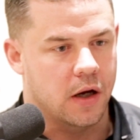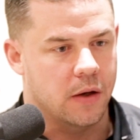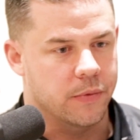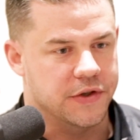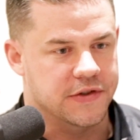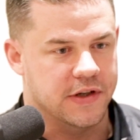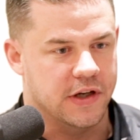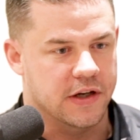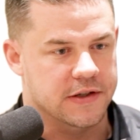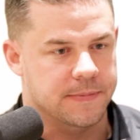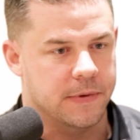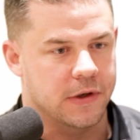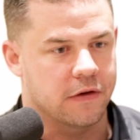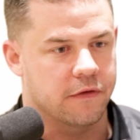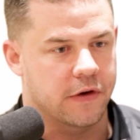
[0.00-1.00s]
we see it as
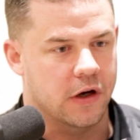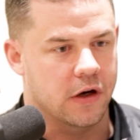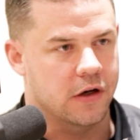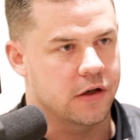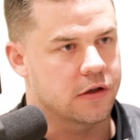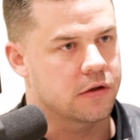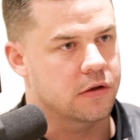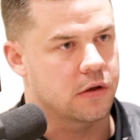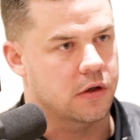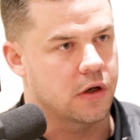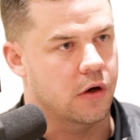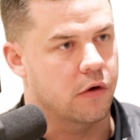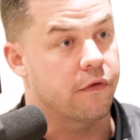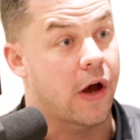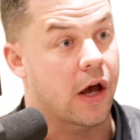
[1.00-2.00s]
being very
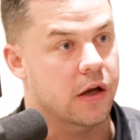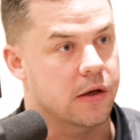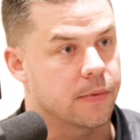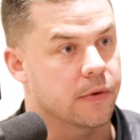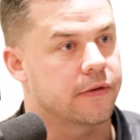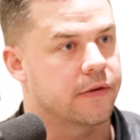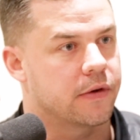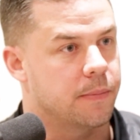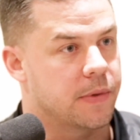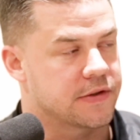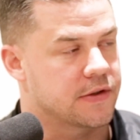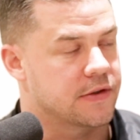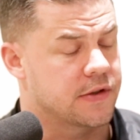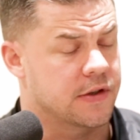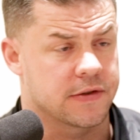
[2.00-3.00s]
valuable to
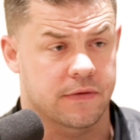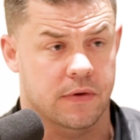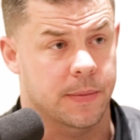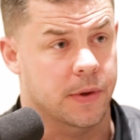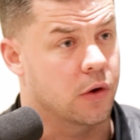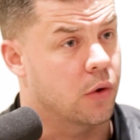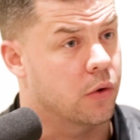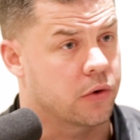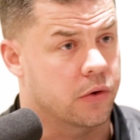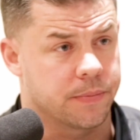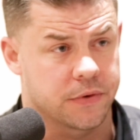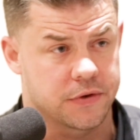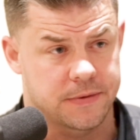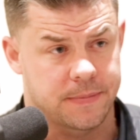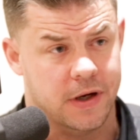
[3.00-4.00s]
businesses from a local
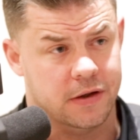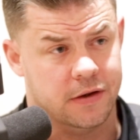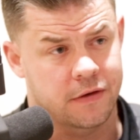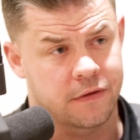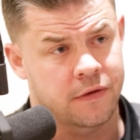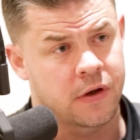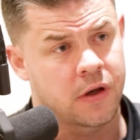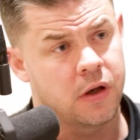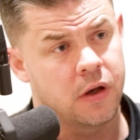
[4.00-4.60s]
perspective,